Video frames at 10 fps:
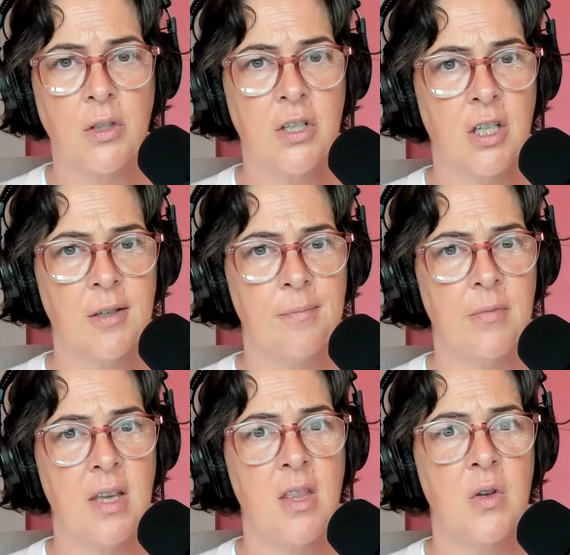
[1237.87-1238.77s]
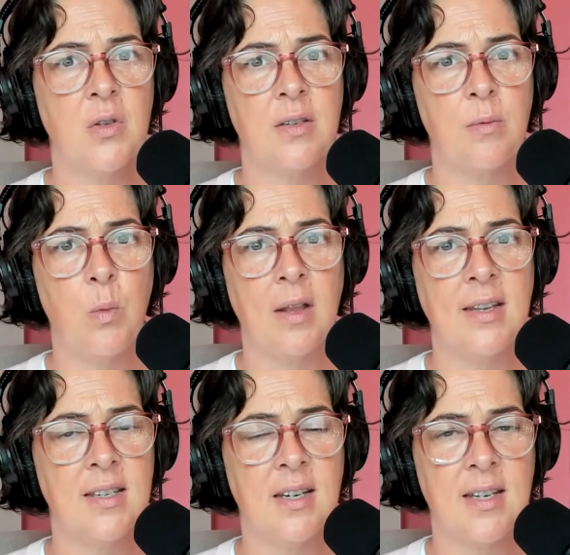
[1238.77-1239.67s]
older in those
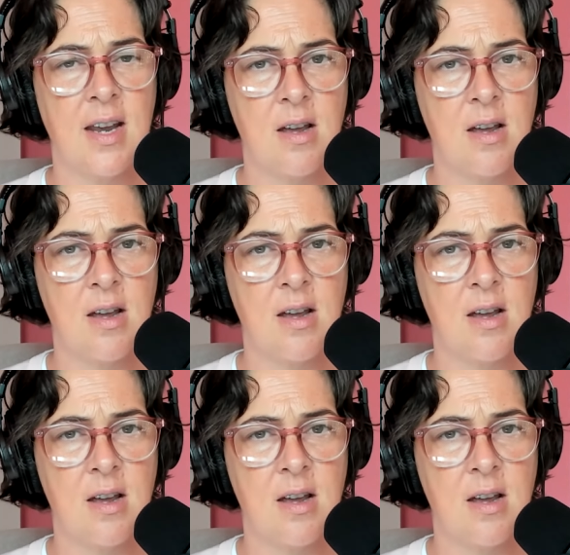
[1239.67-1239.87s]
wellness